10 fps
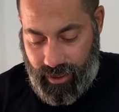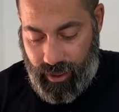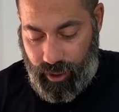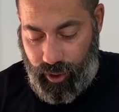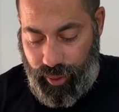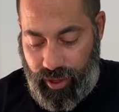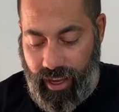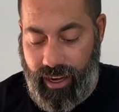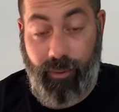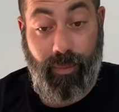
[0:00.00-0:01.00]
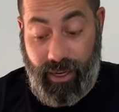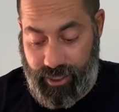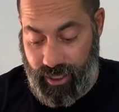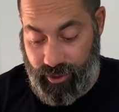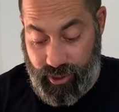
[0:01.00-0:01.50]
Good thing I didn't bet
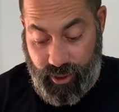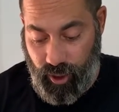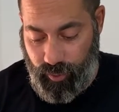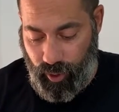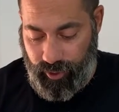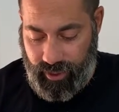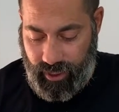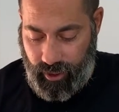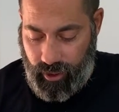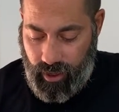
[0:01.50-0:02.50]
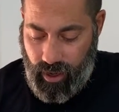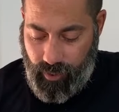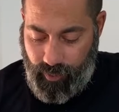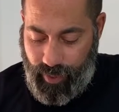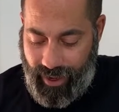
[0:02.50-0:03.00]
you. There's no bolt in here.
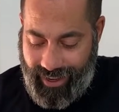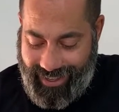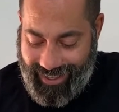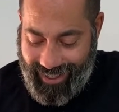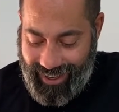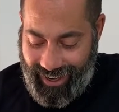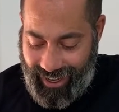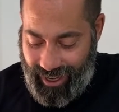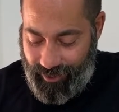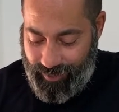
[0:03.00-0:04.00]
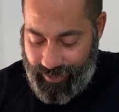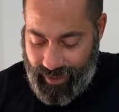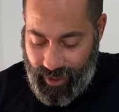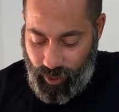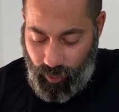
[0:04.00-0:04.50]
But
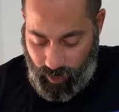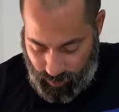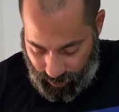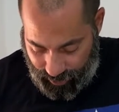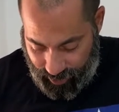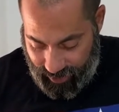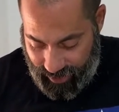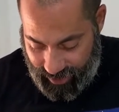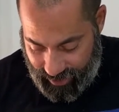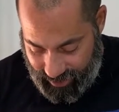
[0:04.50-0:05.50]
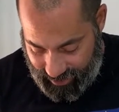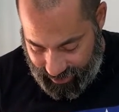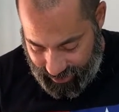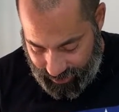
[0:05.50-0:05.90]
what there is